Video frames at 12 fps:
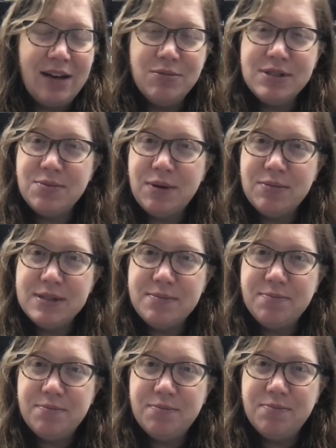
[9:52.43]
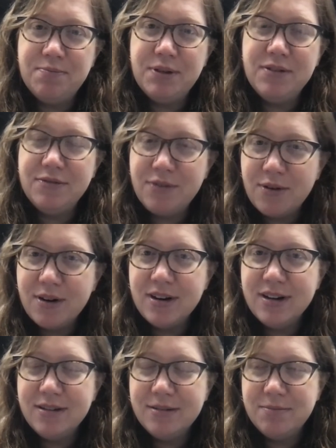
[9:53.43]
was what was put
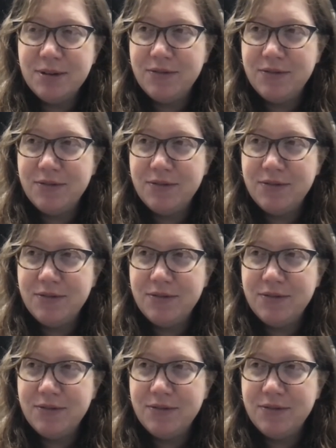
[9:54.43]
forth